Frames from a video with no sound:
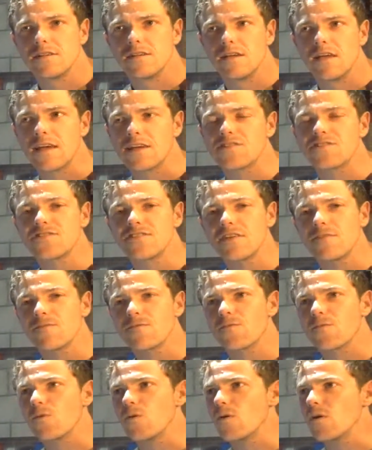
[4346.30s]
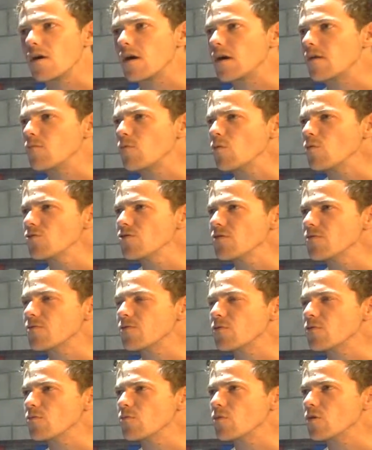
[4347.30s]
Except for what was the
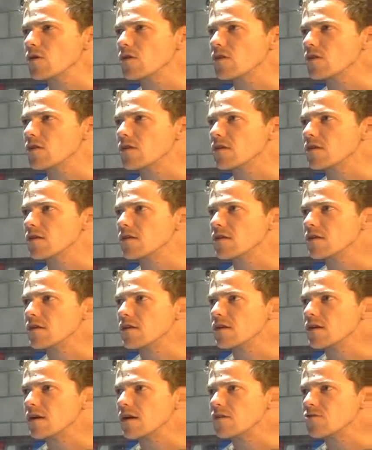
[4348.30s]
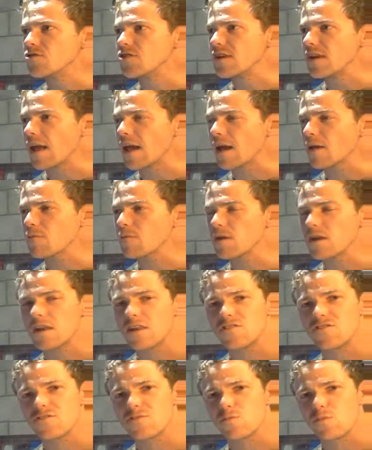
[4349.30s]
film with Gene Hackman and
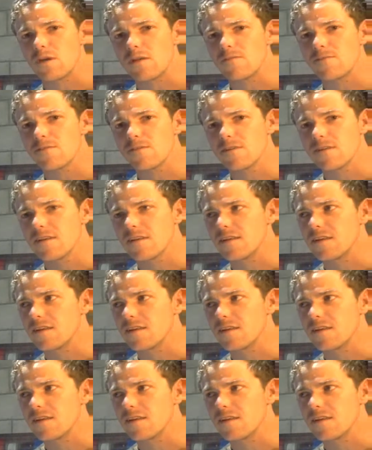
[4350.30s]
he just went for it?